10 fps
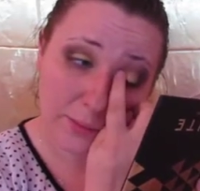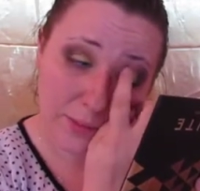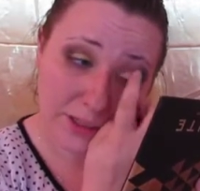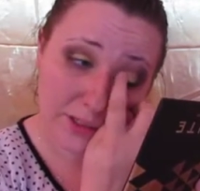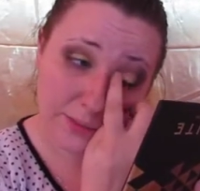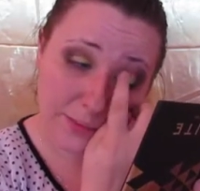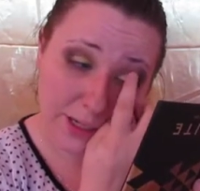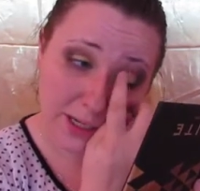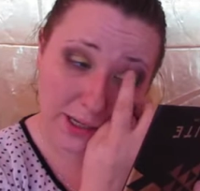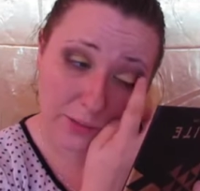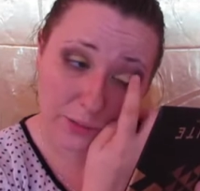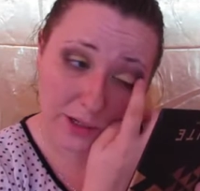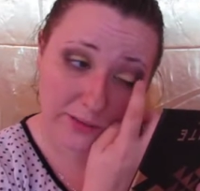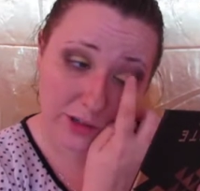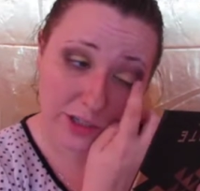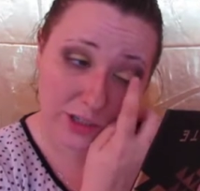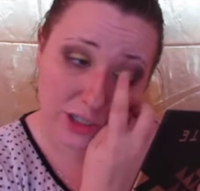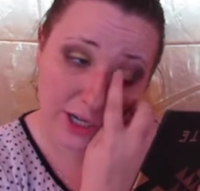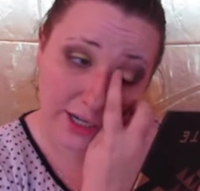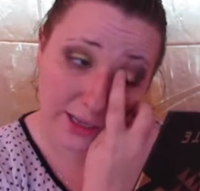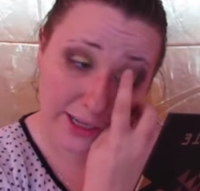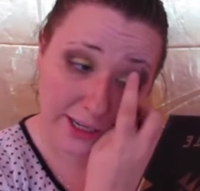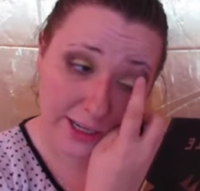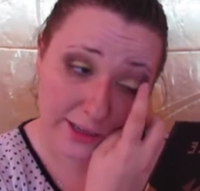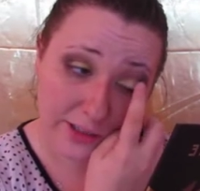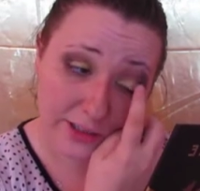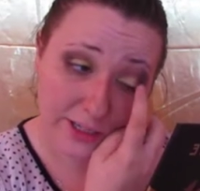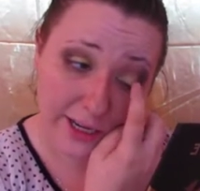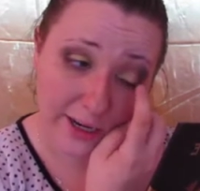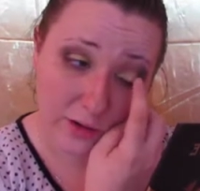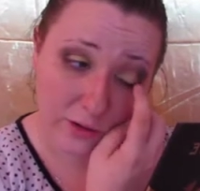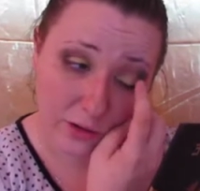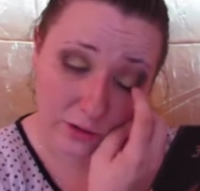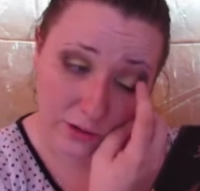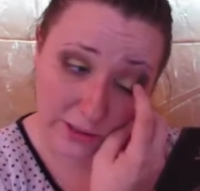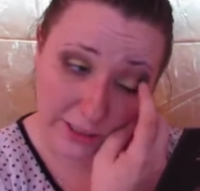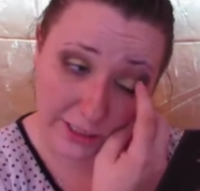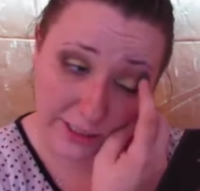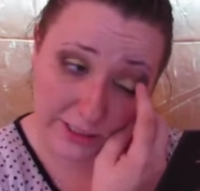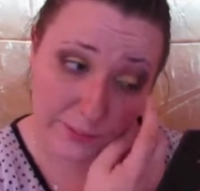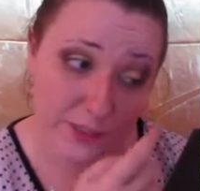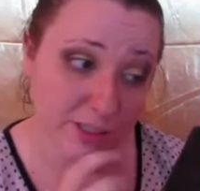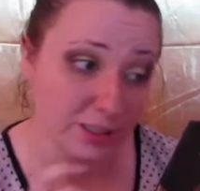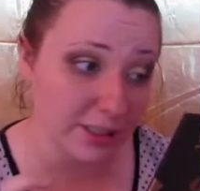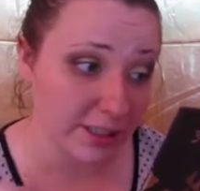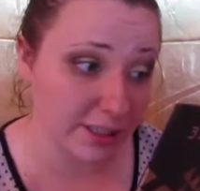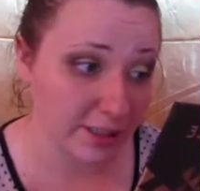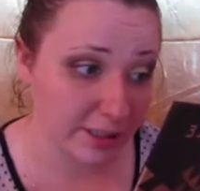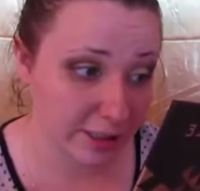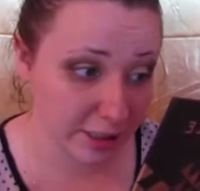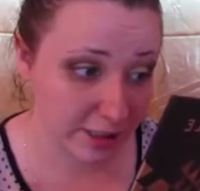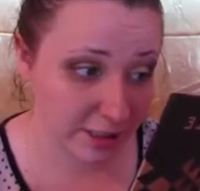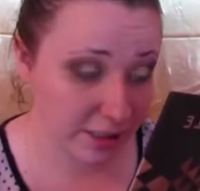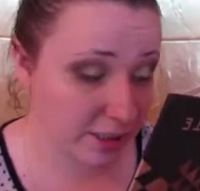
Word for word: But to me, whenever you're trying to lay color down on the lid, especially a glitter,